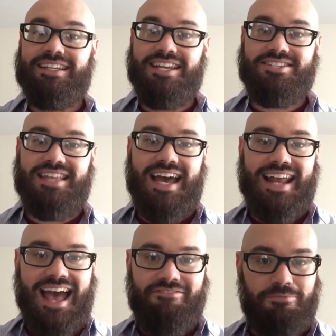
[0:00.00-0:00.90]
Guess
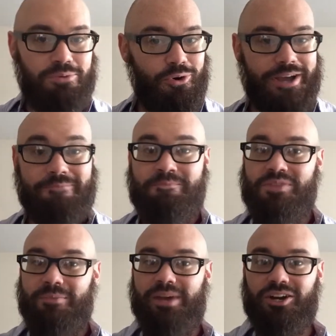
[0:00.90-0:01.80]
that half a point
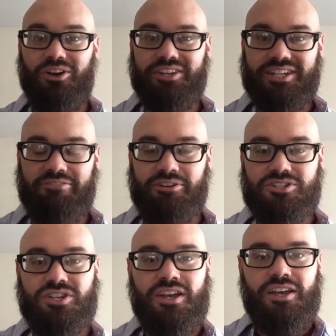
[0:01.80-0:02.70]
made all the
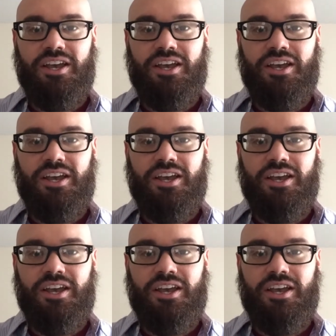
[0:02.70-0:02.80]
difference.